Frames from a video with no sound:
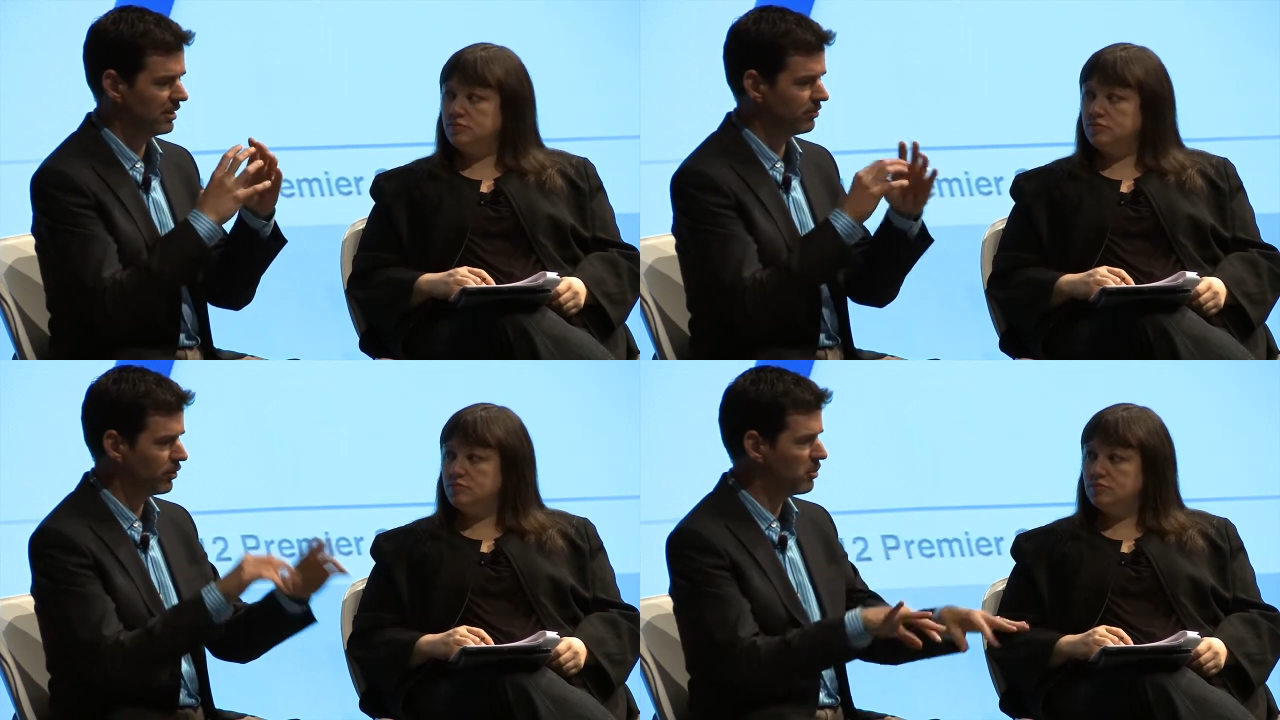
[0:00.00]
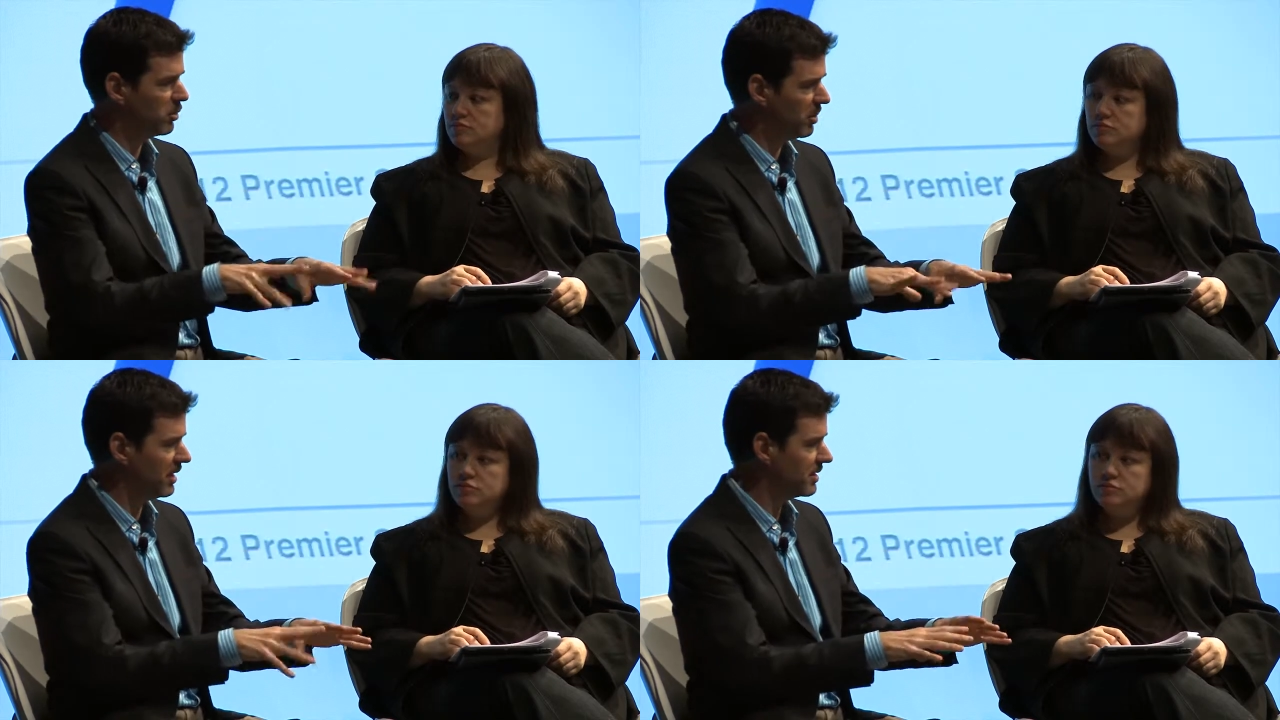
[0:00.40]
Speaker 1: from your
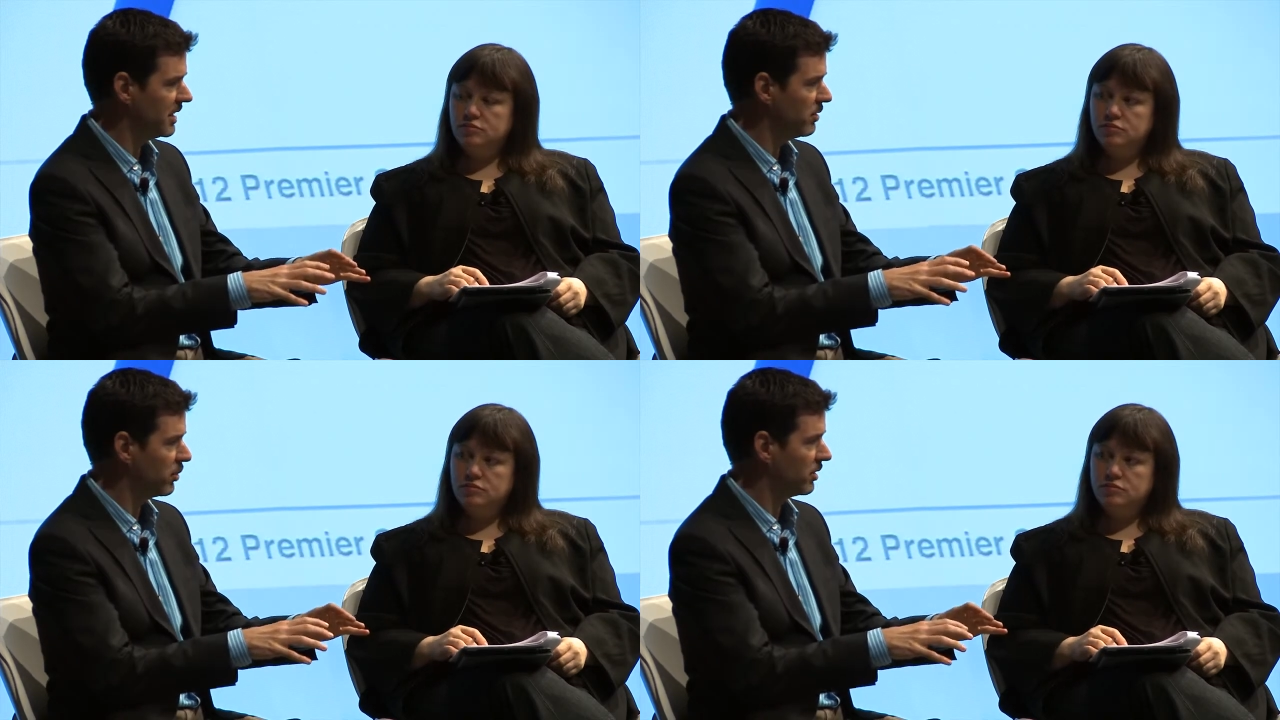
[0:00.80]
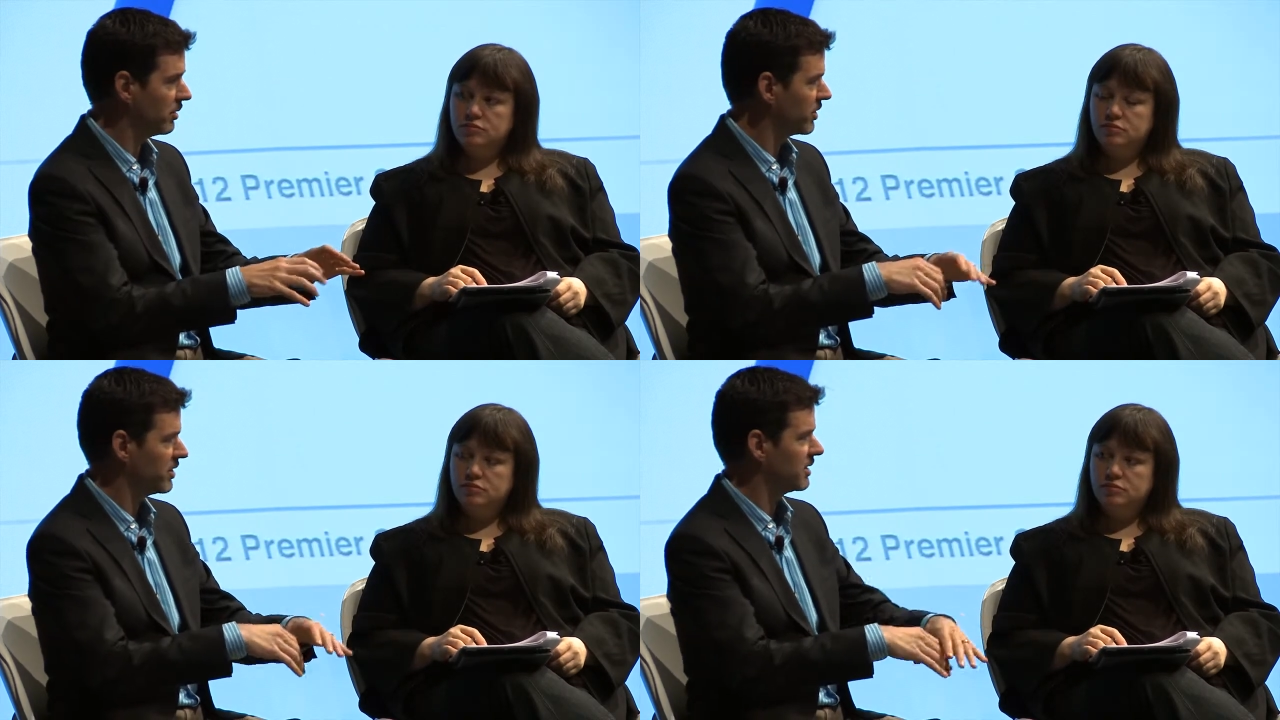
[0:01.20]
PC world,
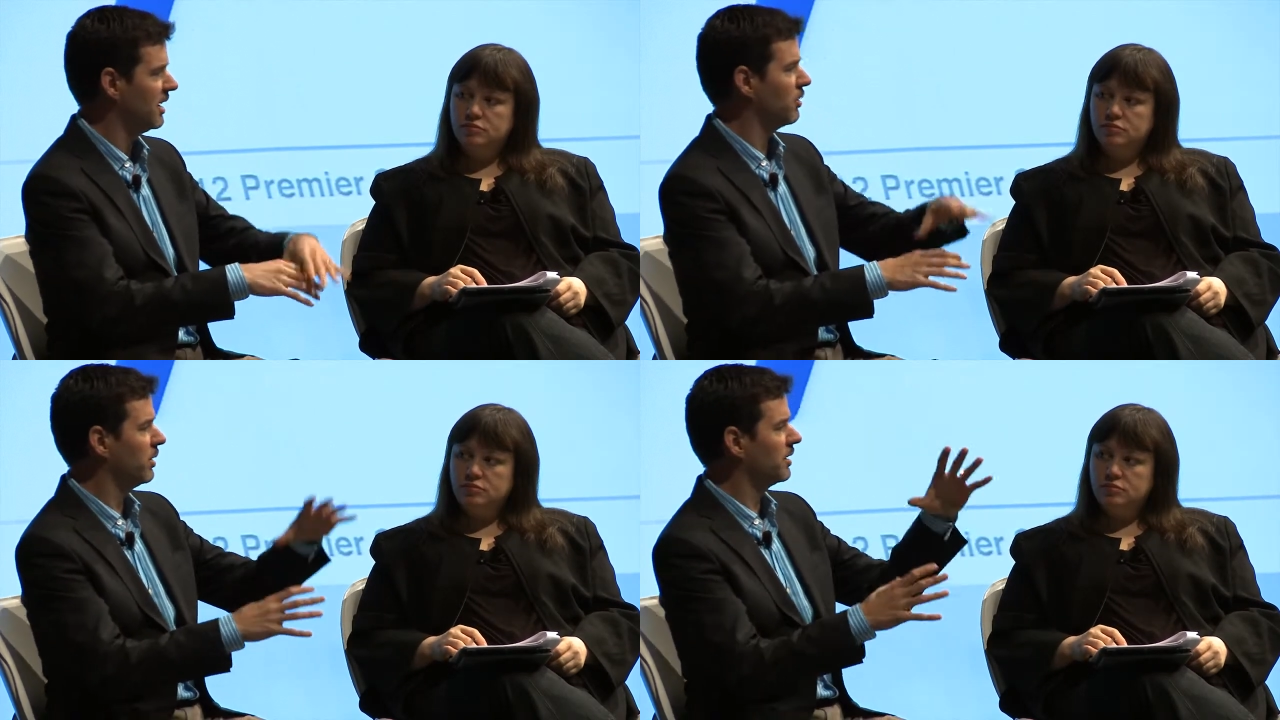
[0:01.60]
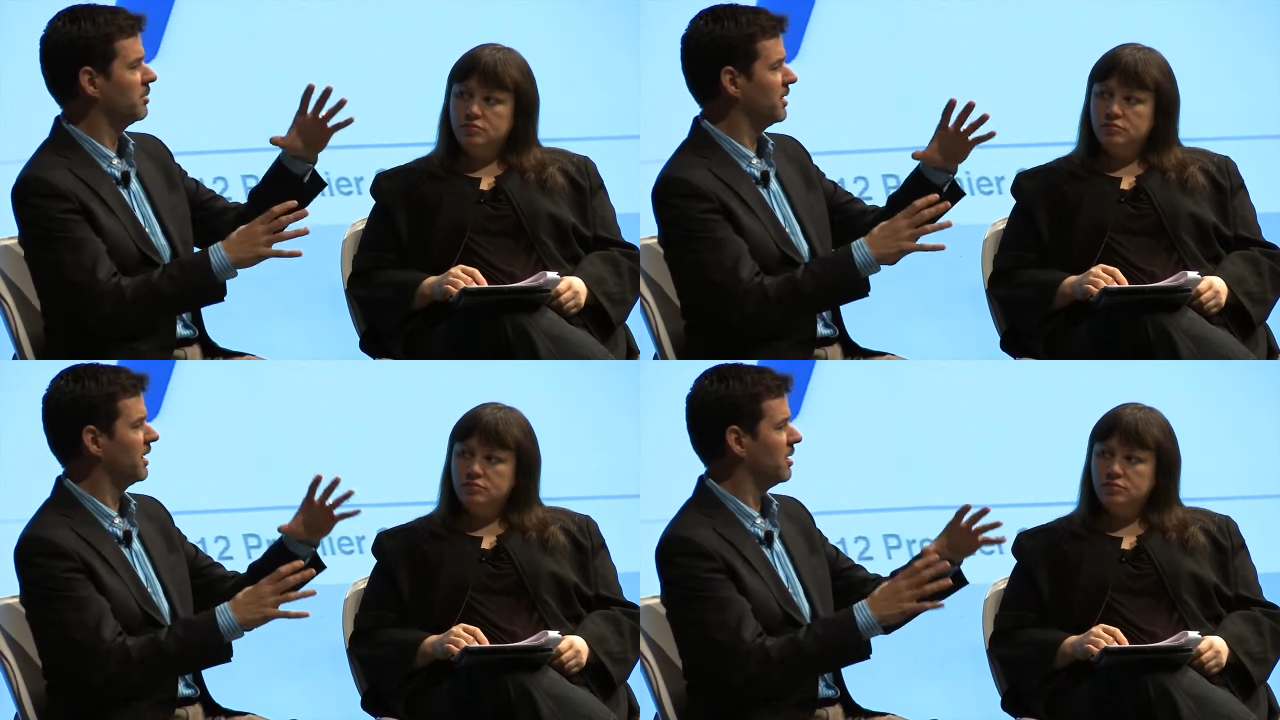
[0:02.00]
which is now quickly
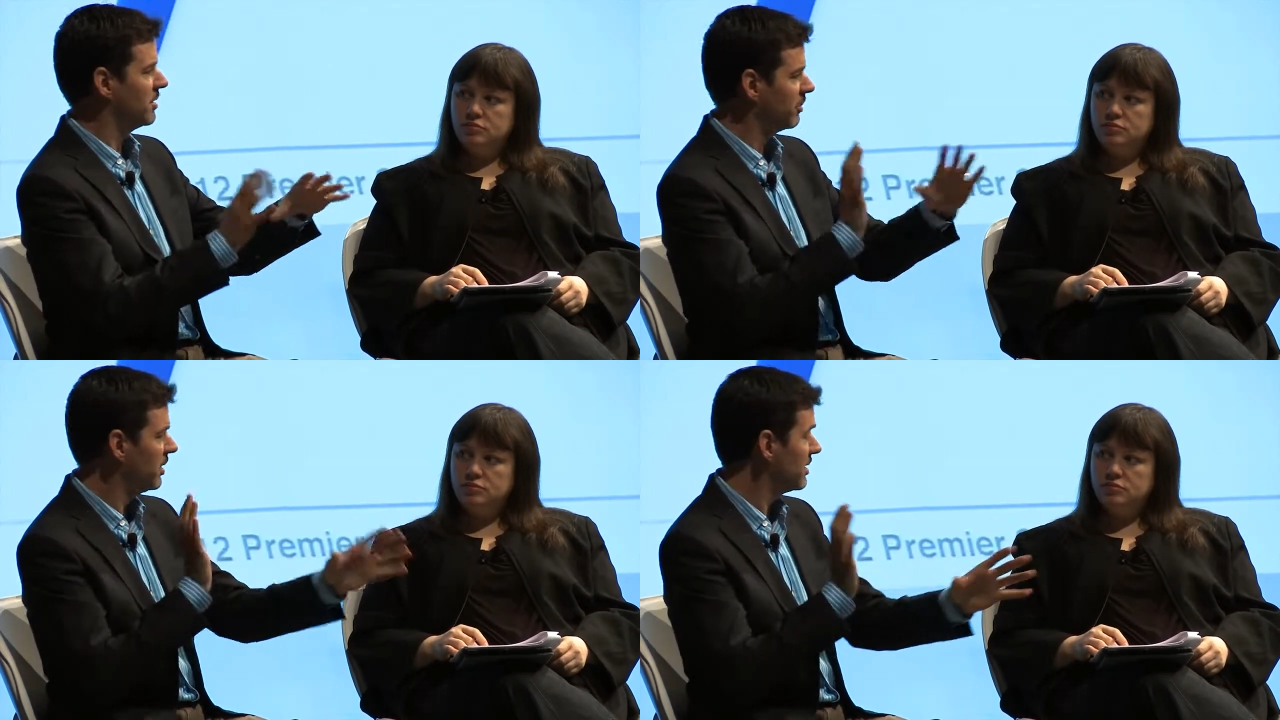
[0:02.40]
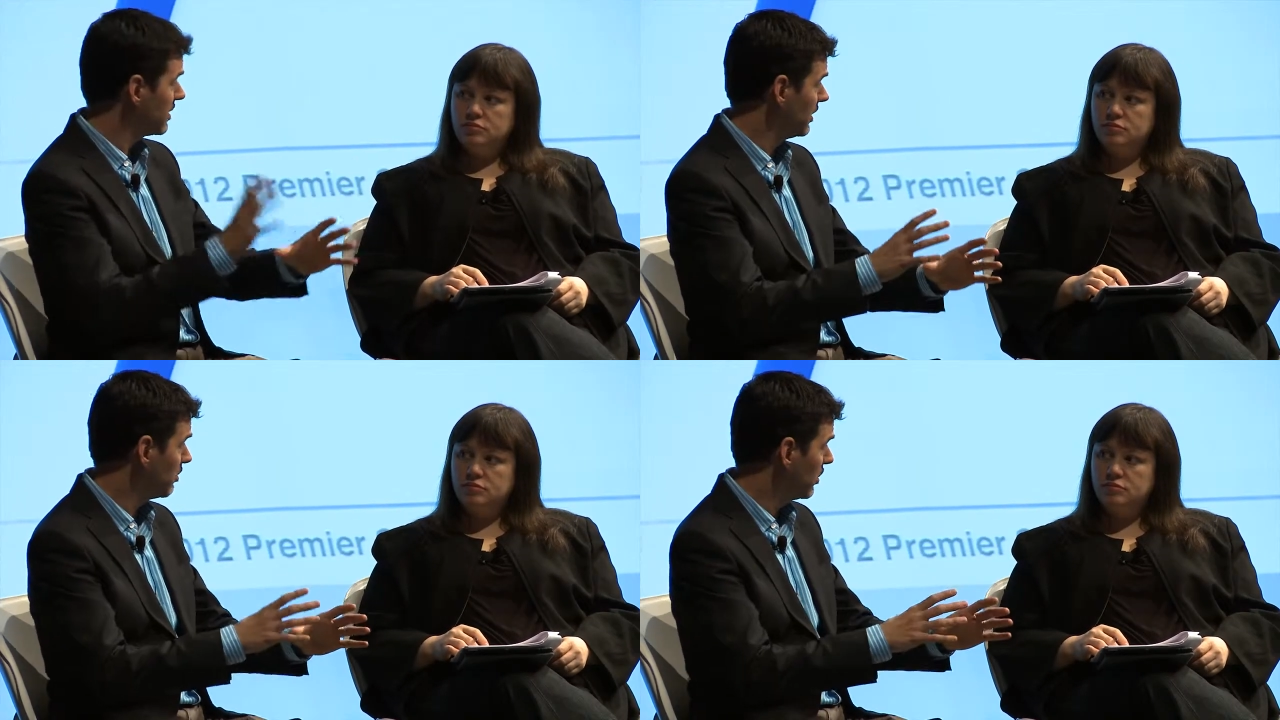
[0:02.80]
becoming PC
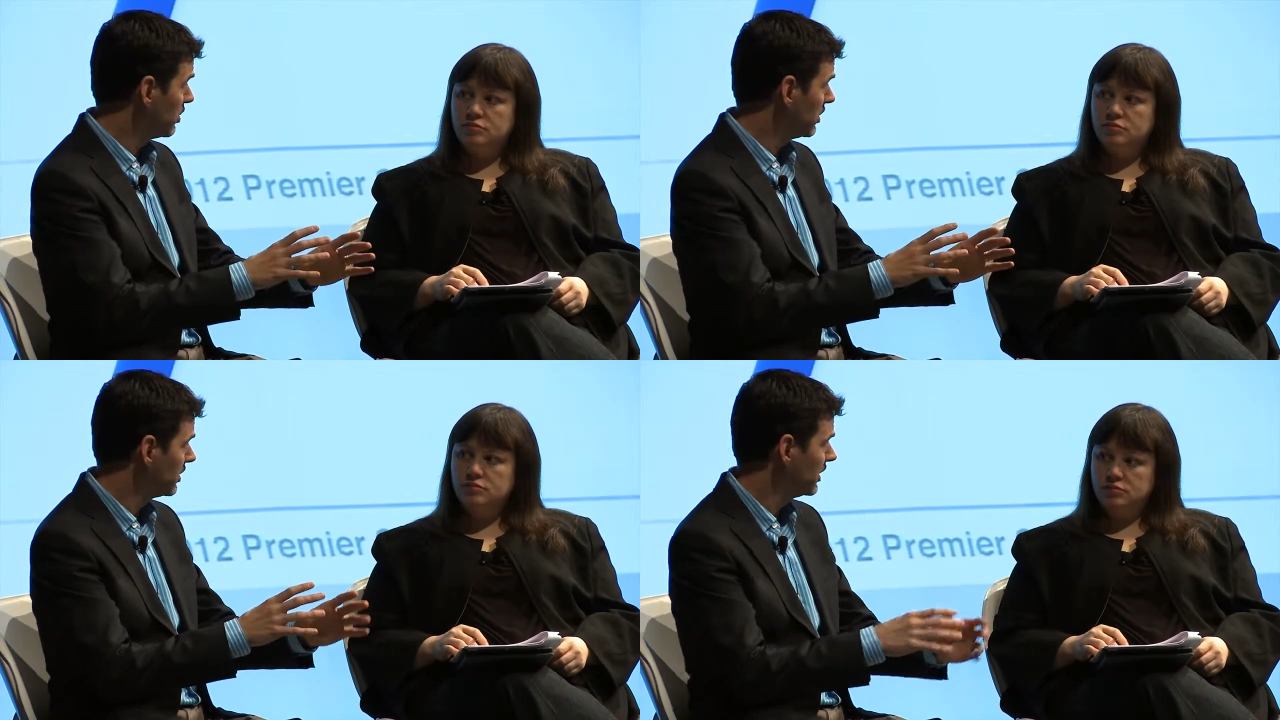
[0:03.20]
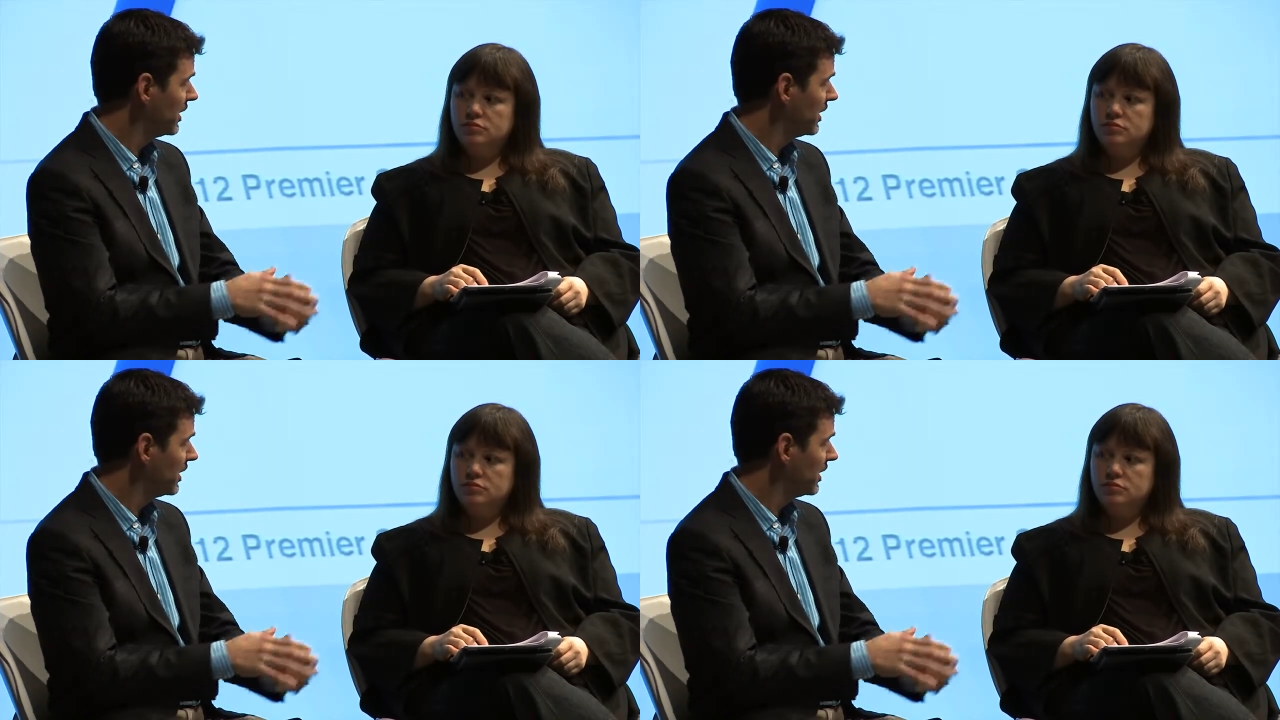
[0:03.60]
and mobile.